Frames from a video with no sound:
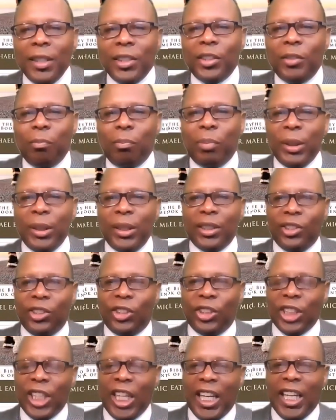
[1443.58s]
this book,
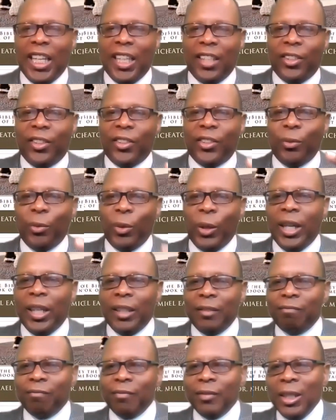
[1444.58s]
John on the
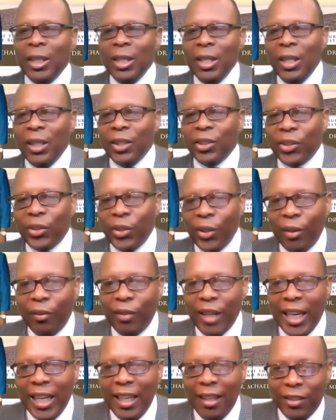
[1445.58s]
Run,
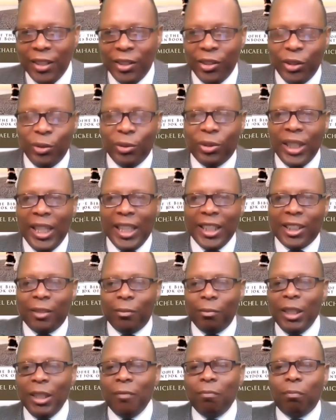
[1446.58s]
survey of the New
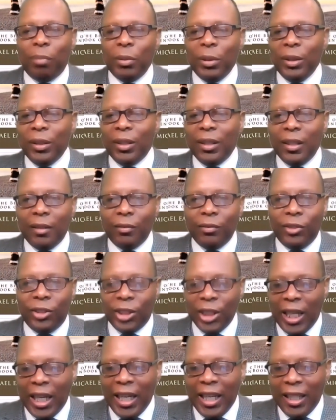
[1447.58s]
Testament book of
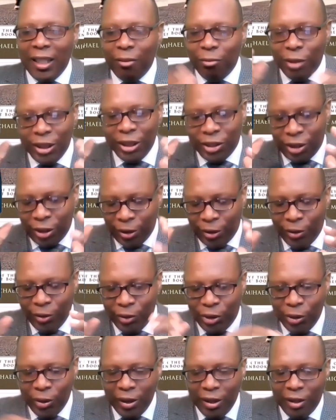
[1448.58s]
John. And we
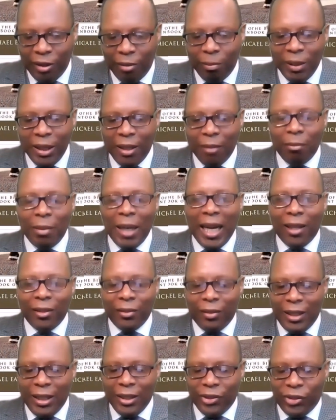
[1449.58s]
told you a little bit
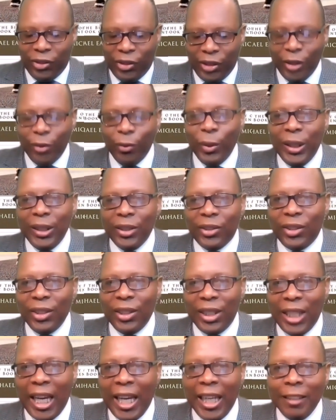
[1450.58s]
about this series
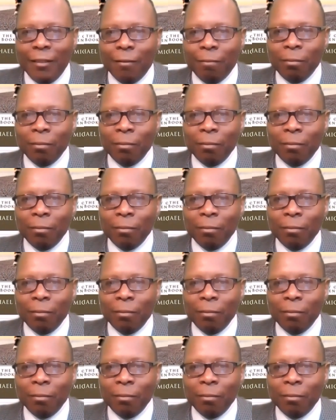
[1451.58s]
today